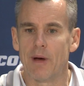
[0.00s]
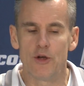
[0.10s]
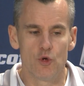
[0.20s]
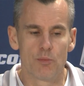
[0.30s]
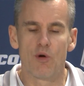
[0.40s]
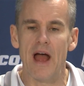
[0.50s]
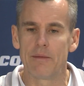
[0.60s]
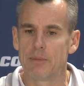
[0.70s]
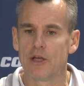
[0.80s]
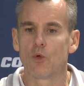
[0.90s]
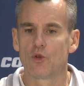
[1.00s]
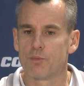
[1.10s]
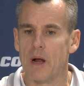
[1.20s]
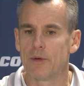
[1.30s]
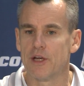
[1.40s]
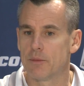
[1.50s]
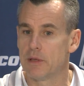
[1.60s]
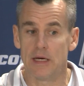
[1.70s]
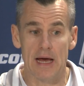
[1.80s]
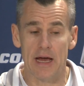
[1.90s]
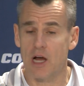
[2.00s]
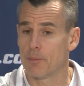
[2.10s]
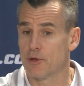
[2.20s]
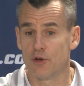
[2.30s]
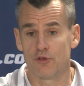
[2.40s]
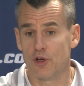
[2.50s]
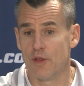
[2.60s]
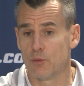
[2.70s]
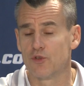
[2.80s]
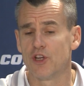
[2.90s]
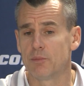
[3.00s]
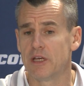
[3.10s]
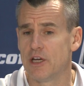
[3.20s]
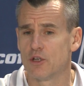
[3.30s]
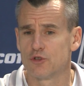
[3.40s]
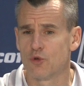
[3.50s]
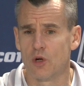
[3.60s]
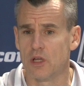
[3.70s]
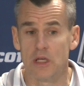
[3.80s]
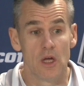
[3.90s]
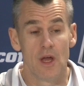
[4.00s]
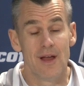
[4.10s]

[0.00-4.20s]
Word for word: I knew Brad Beal was probably going to be a guy a couple years ago that was going to be here shortly.